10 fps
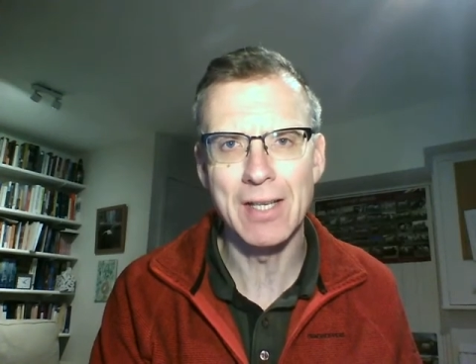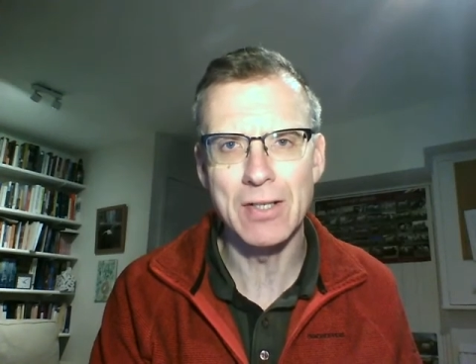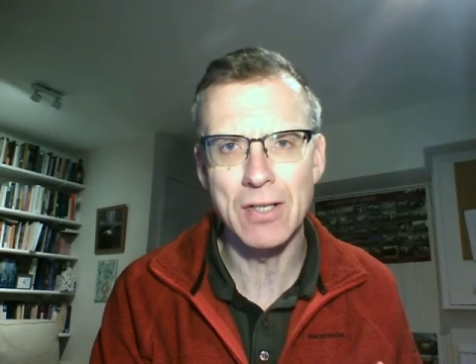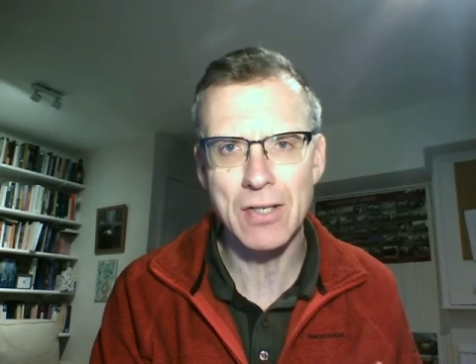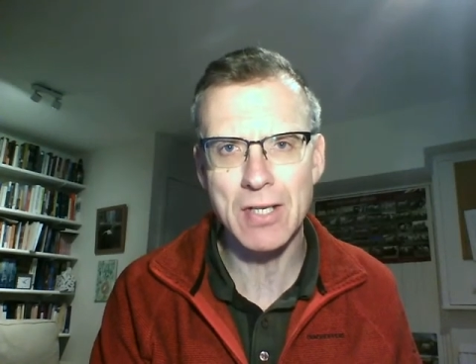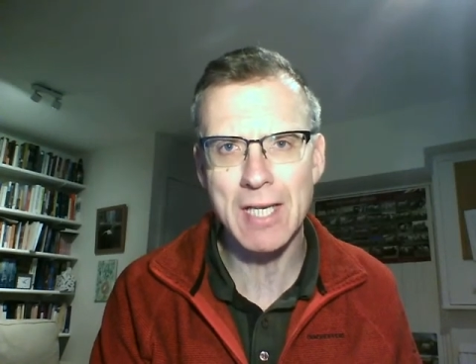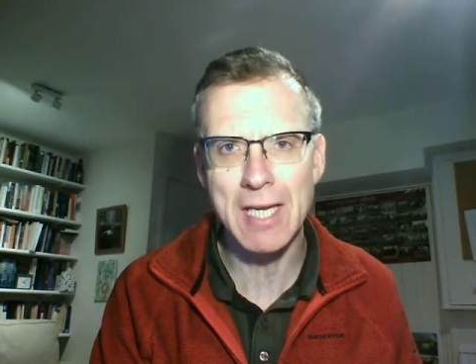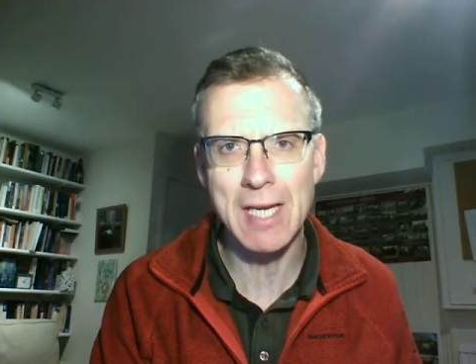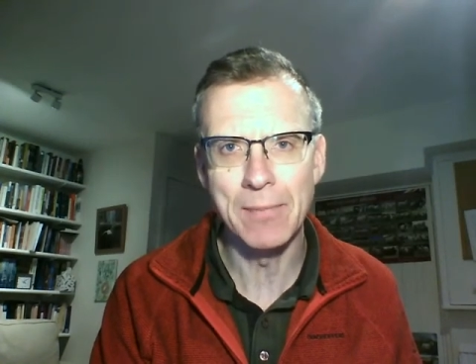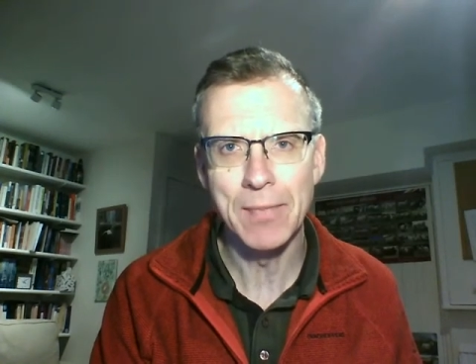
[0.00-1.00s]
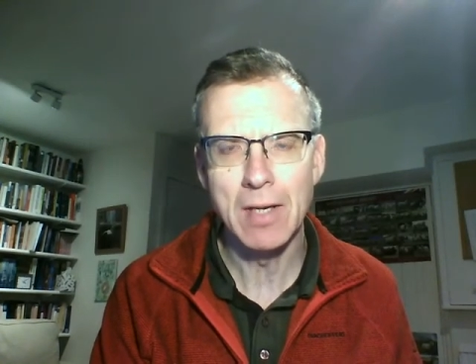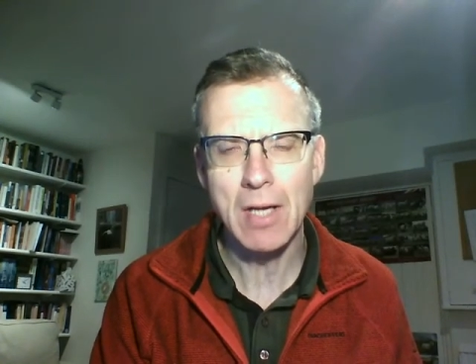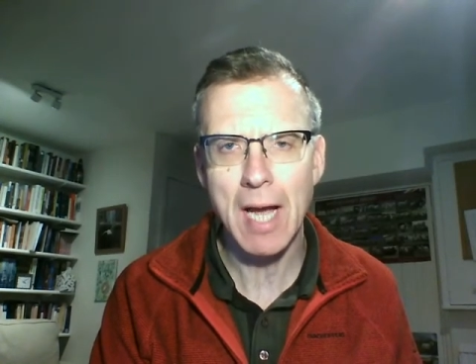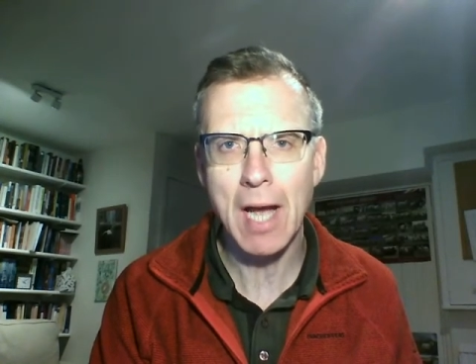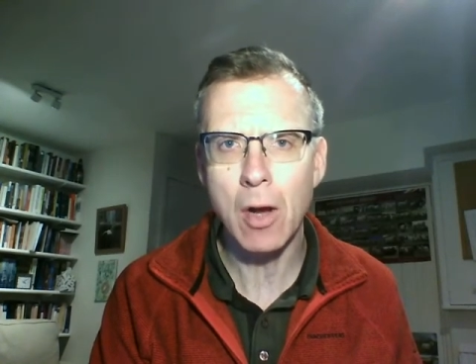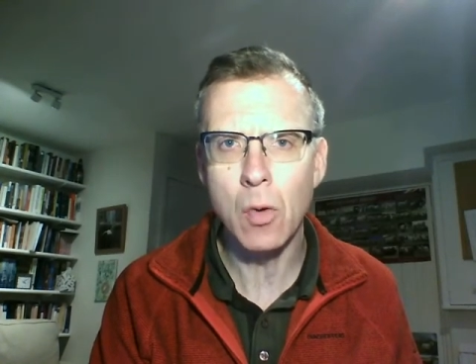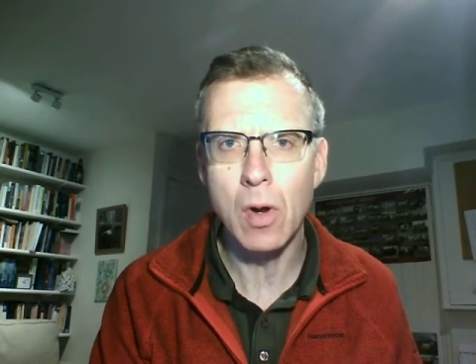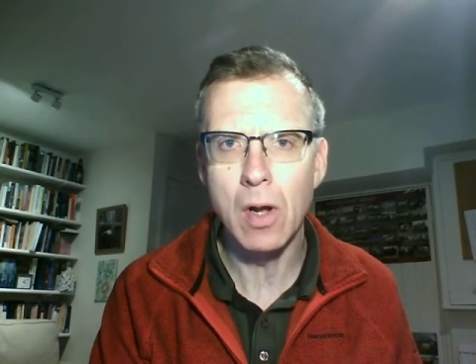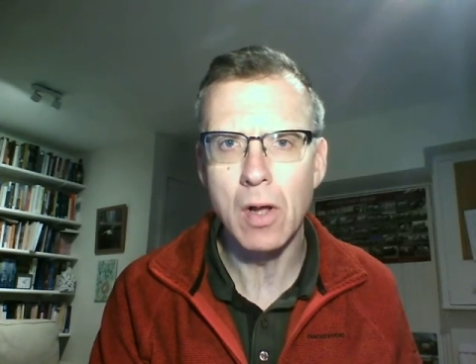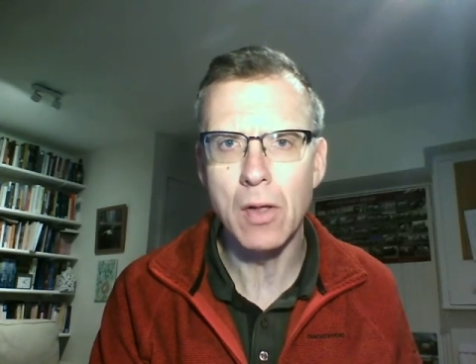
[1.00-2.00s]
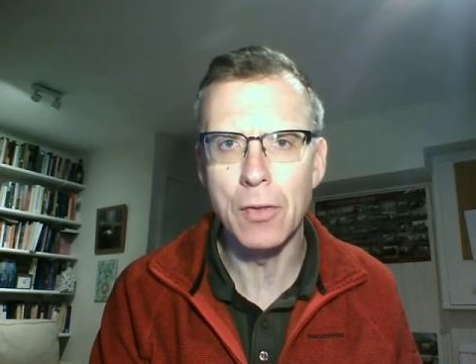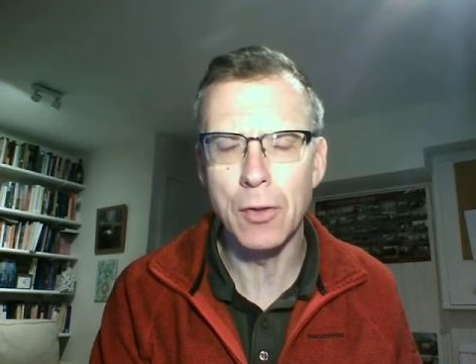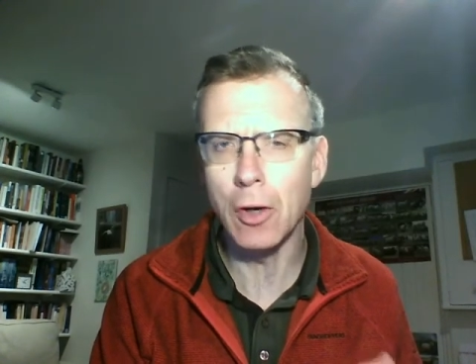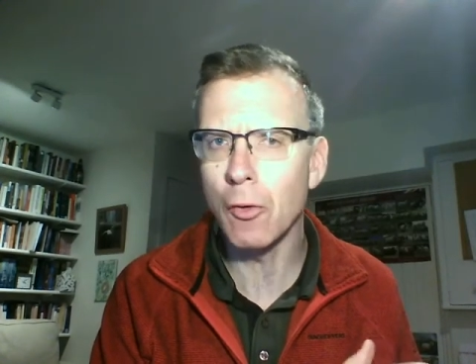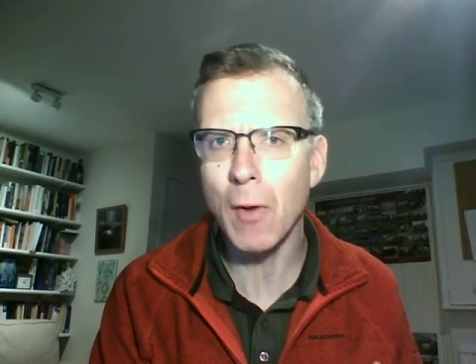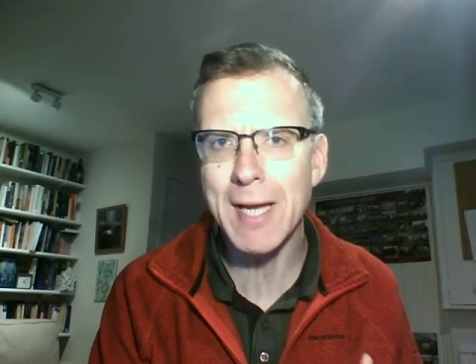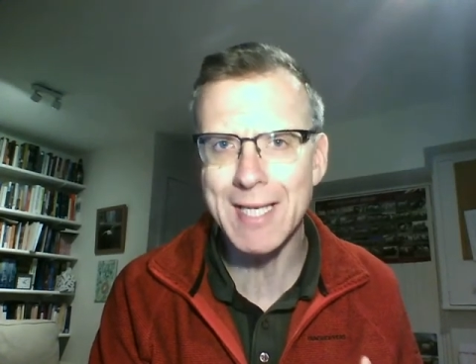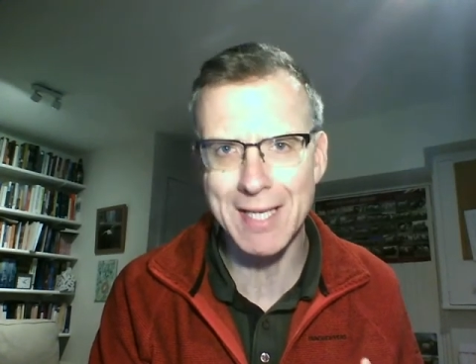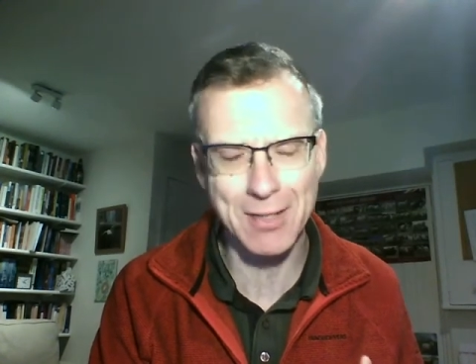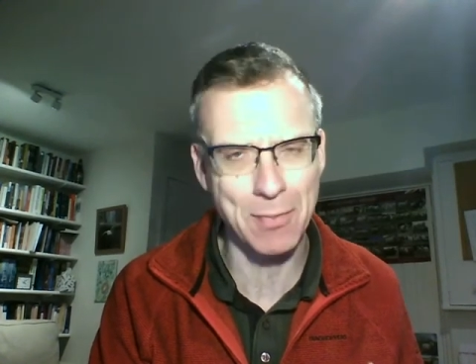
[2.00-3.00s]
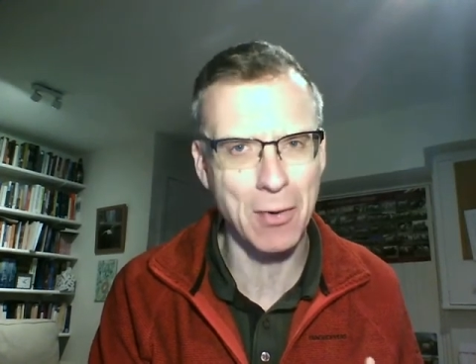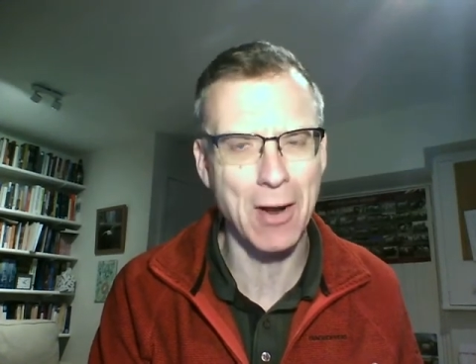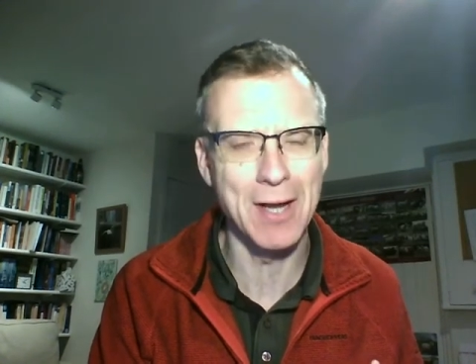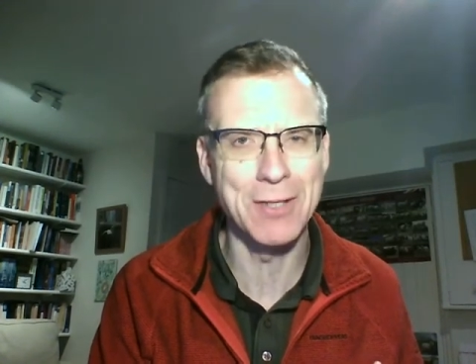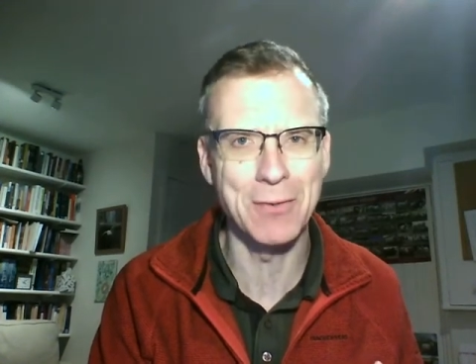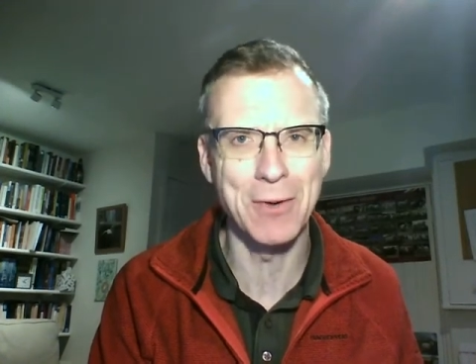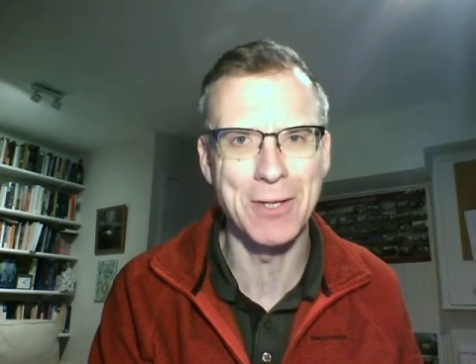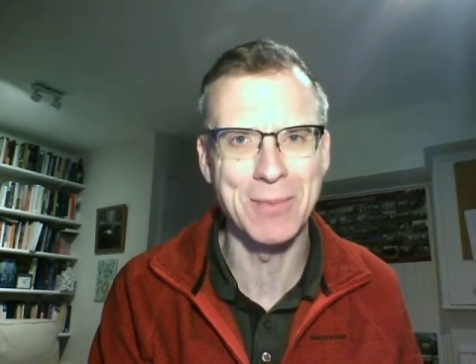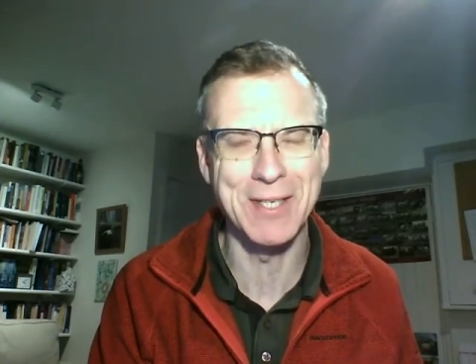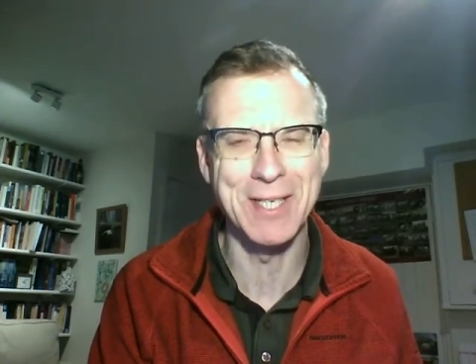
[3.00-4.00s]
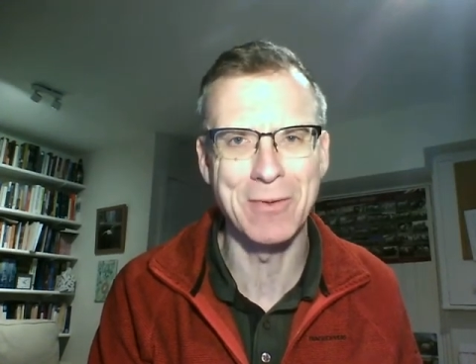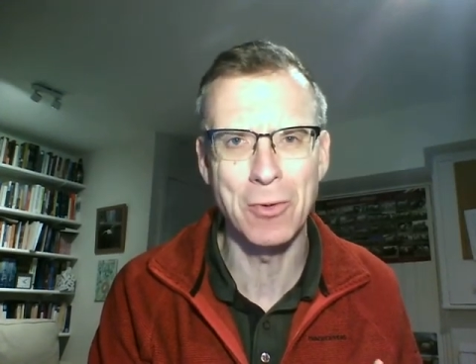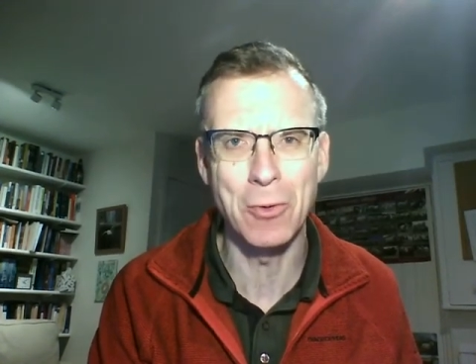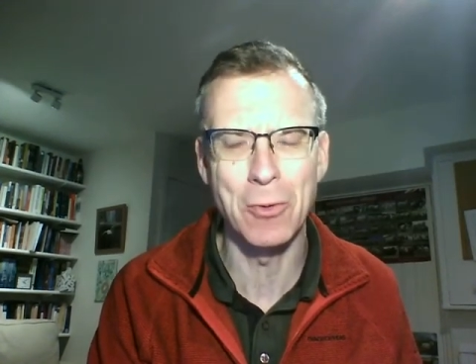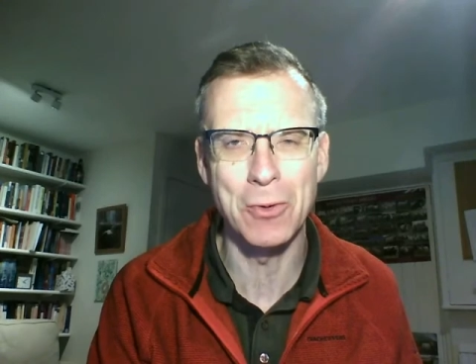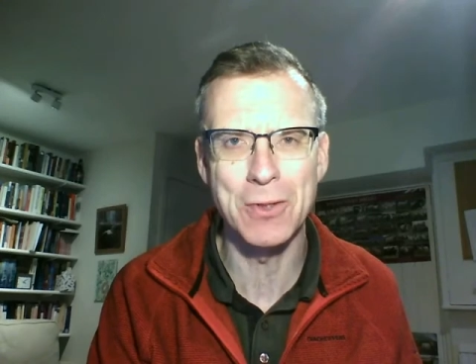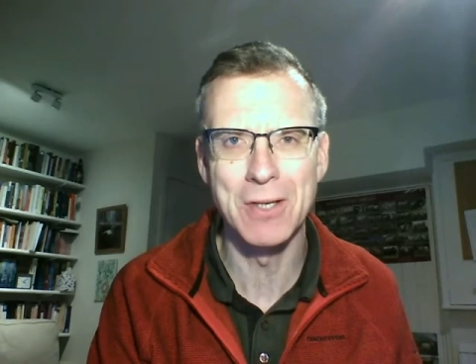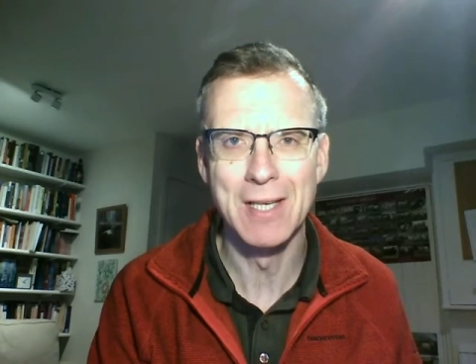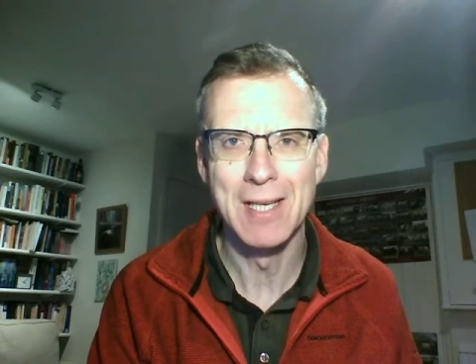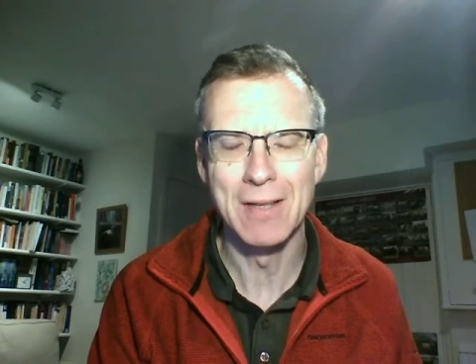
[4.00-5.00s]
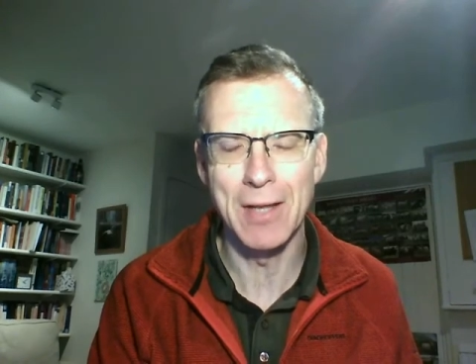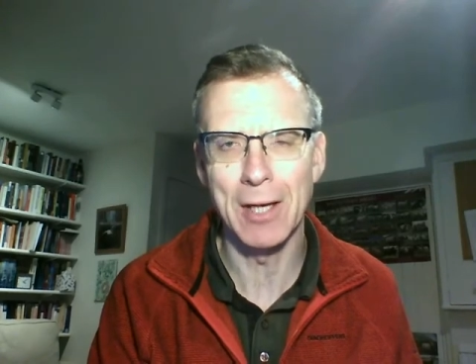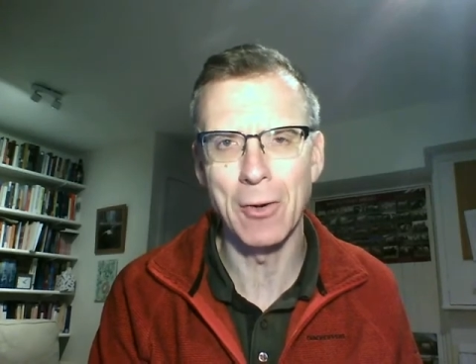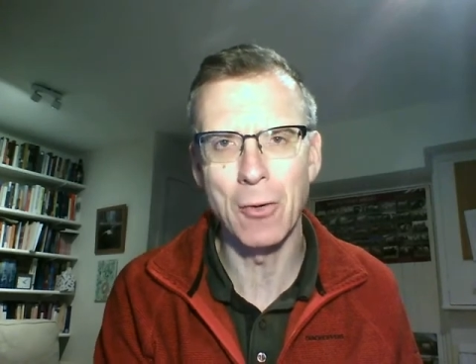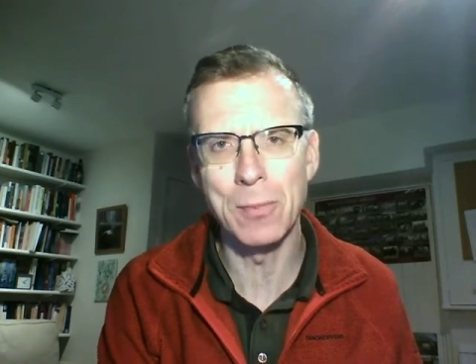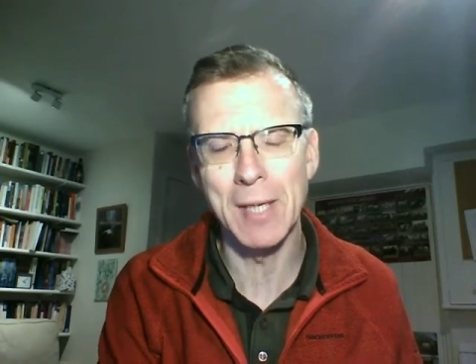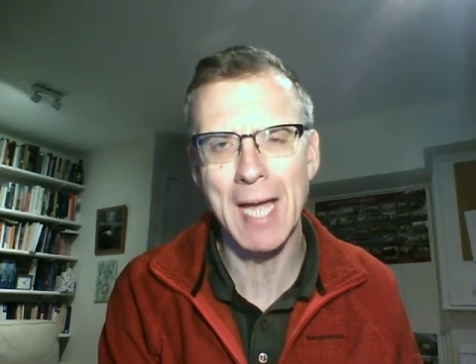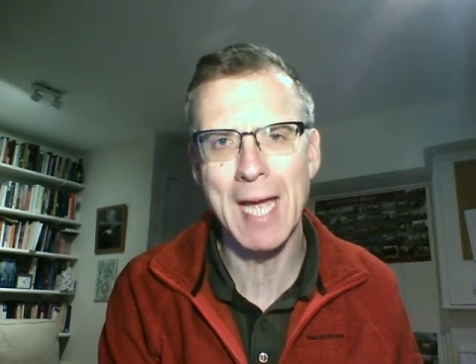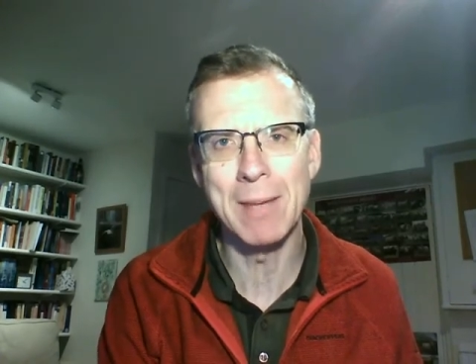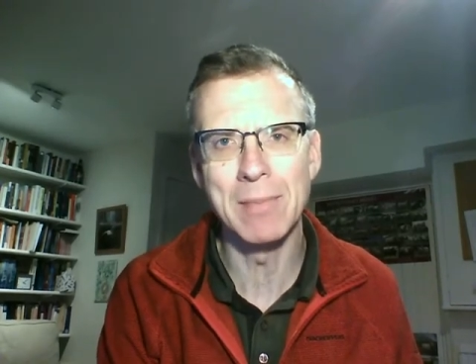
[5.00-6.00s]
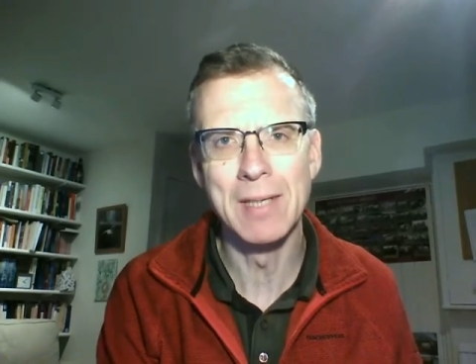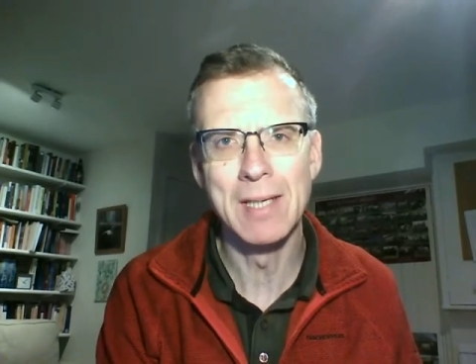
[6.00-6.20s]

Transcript: to see how the greatest surprise of Christmas is, of course, that God became